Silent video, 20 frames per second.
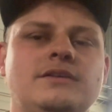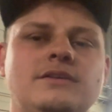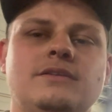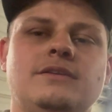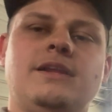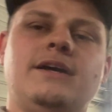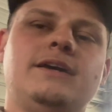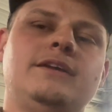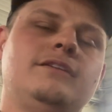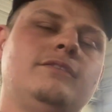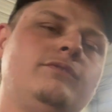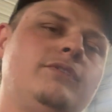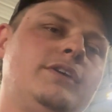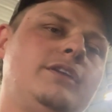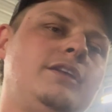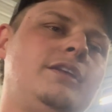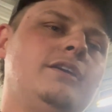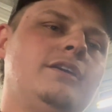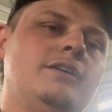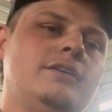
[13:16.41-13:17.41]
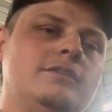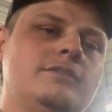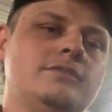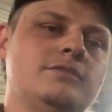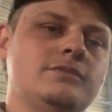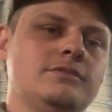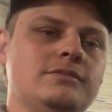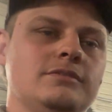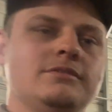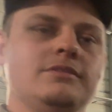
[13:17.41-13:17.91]
like the video,
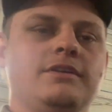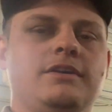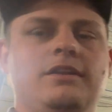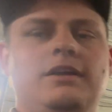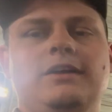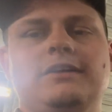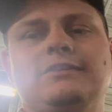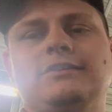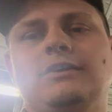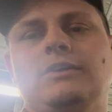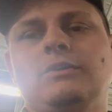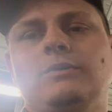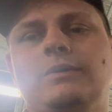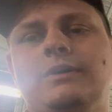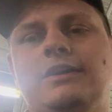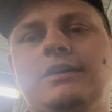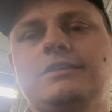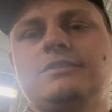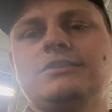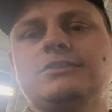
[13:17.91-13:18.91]
and as always,